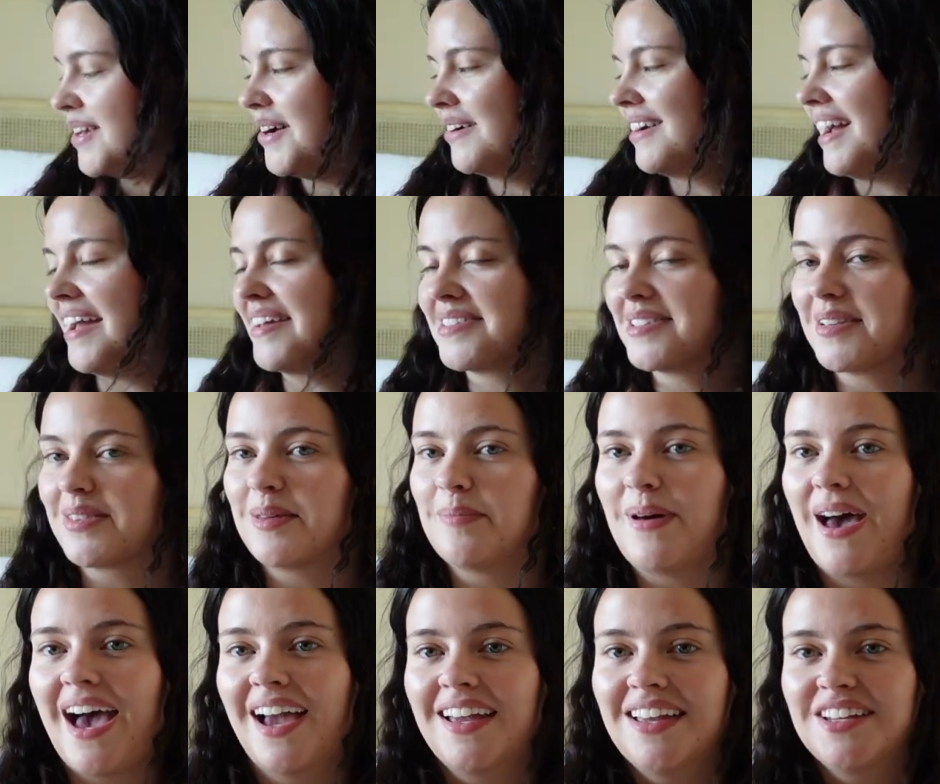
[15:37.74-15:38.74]
Okay, so the
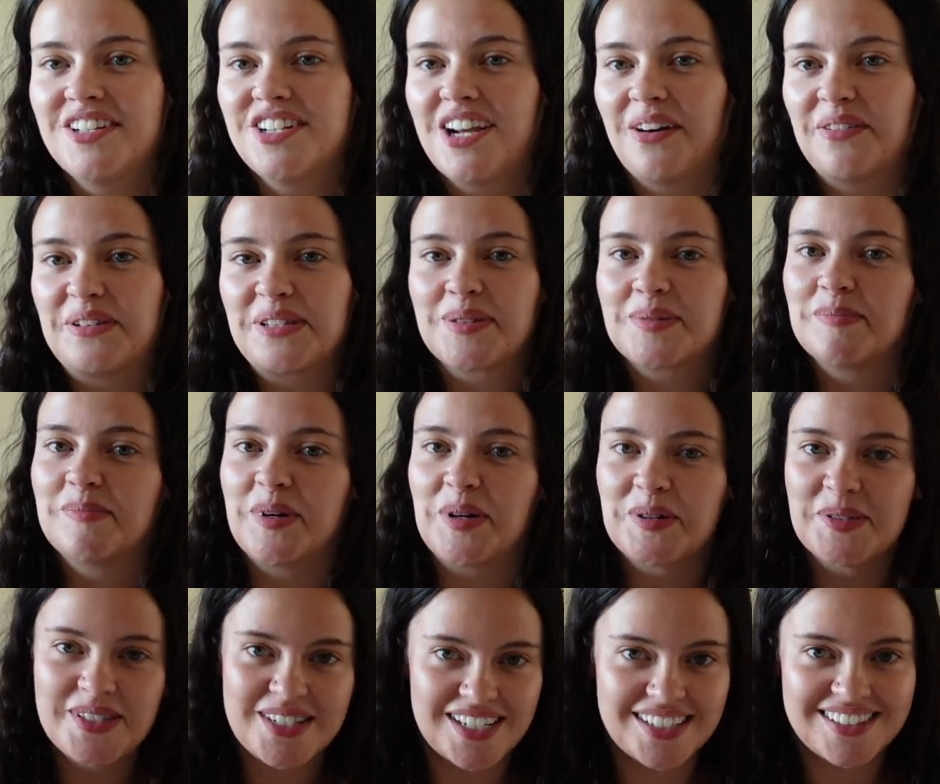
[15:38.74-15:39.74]
package I was
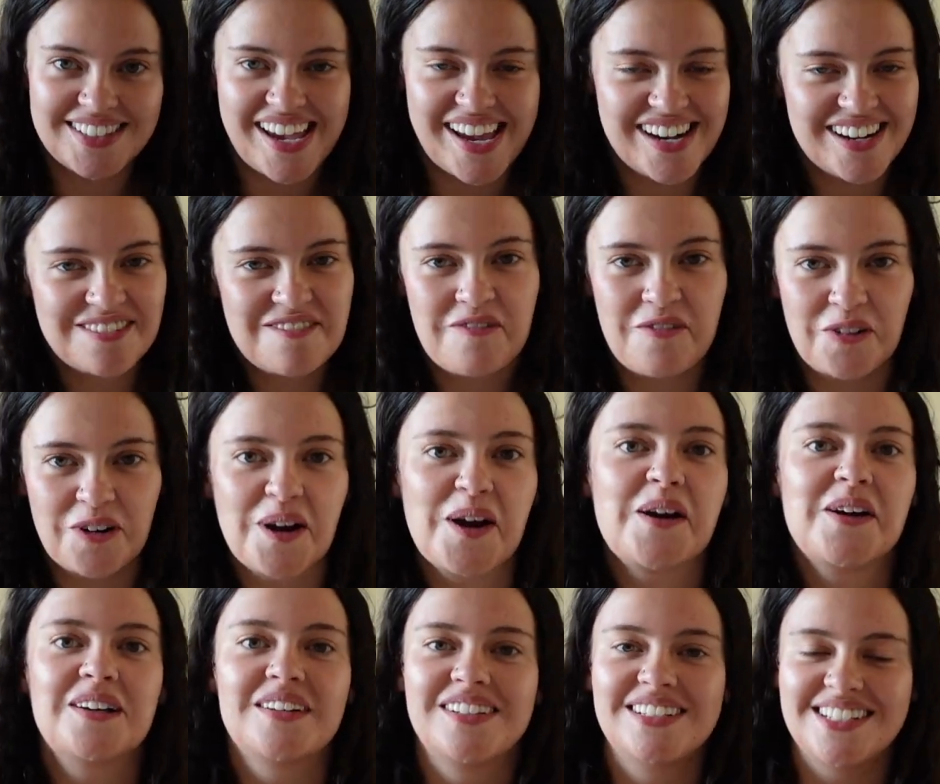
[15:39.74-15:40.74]
most excited
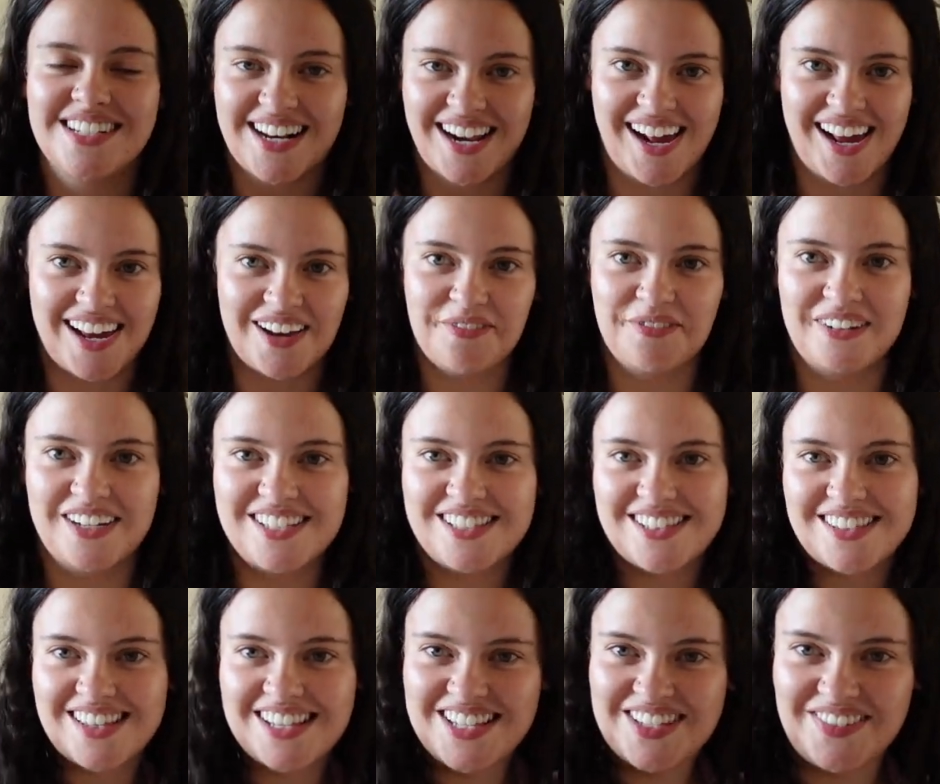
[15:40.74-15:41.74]
for today was
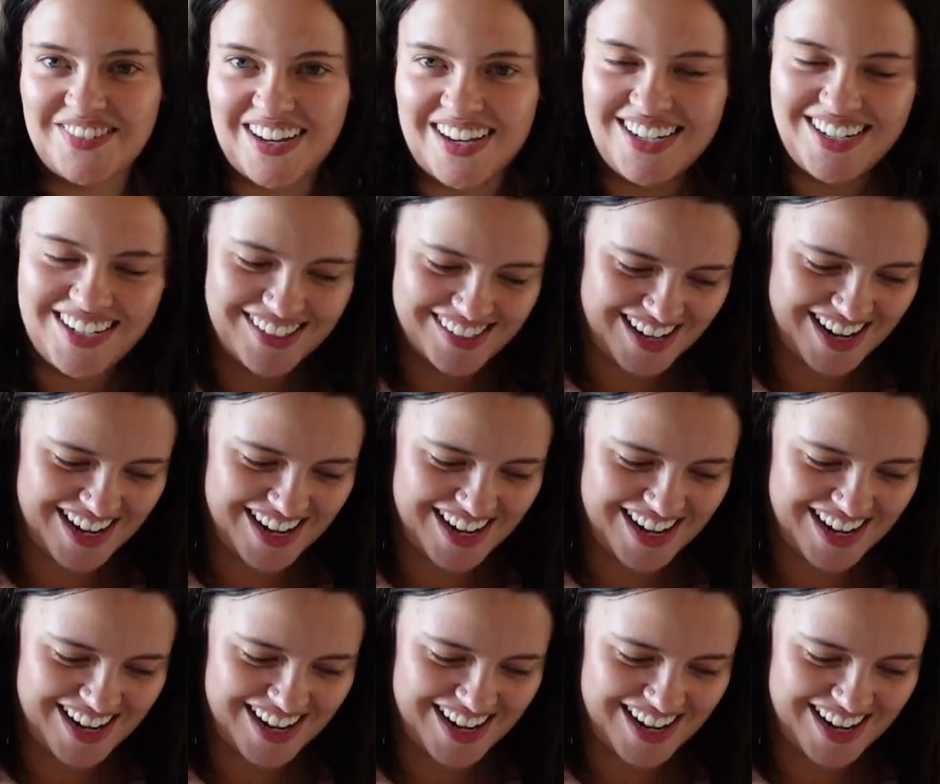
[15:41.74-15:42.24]
this one.